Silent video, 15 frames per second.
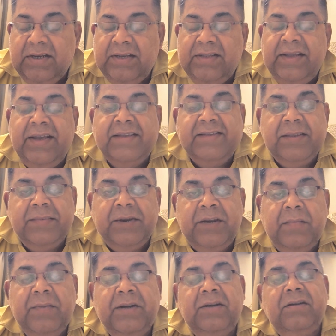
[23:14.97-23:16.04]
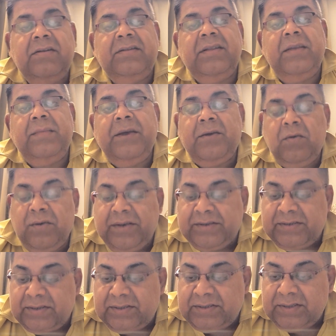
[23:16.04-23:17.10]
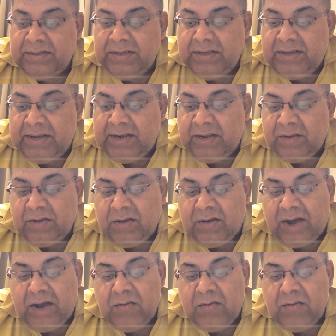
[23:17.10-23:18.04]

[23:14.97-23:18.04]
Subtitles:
they are separate, but they may coexist. Now, the